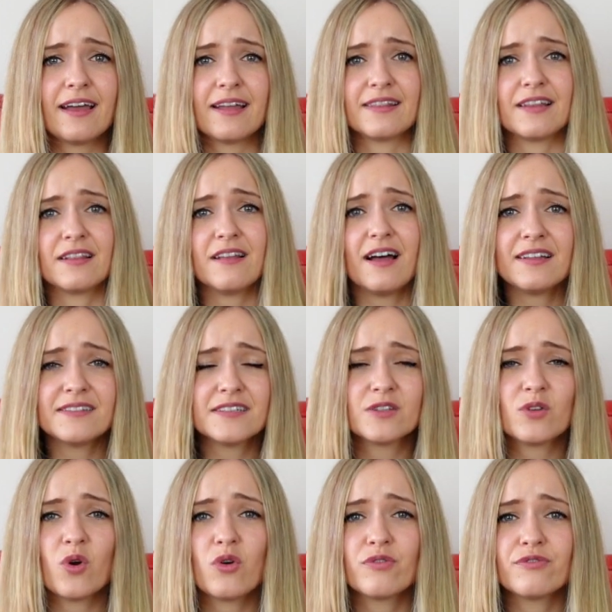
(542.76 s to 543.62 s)
and the
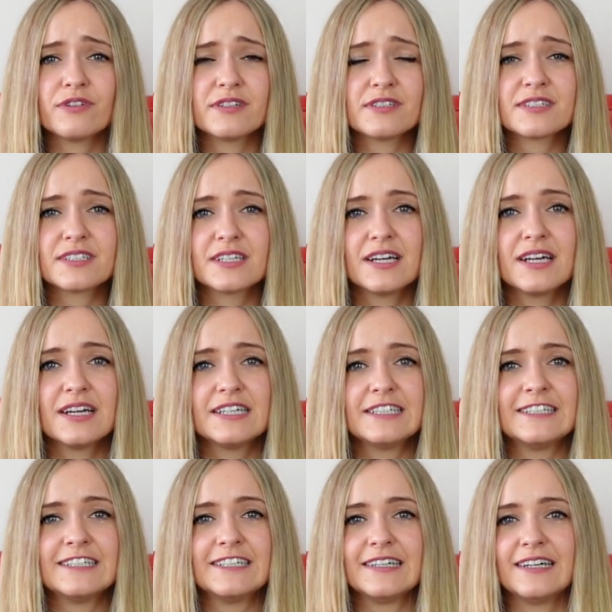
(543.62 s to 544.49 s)
London office
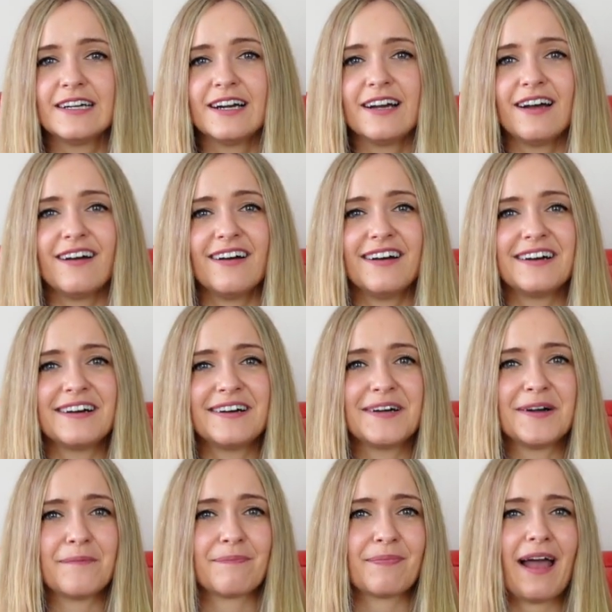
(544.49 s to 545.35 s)

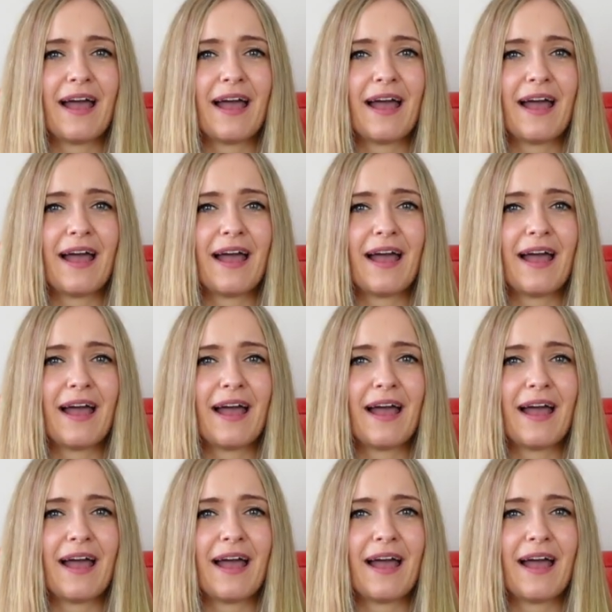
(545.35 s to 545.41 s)
um,